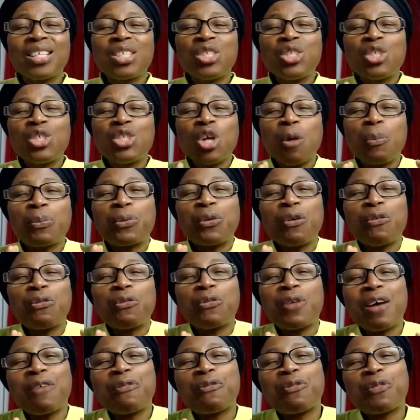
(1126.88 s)
Your
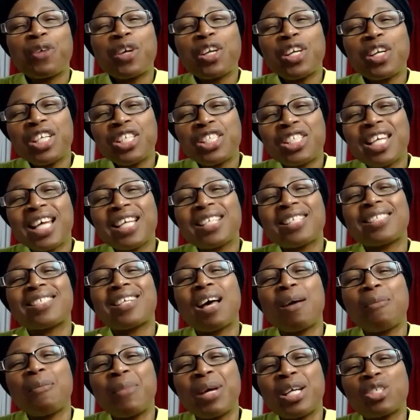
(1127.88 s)
prophet finished the
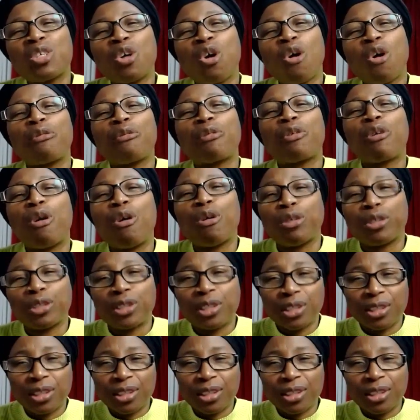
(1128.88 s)
summit of God.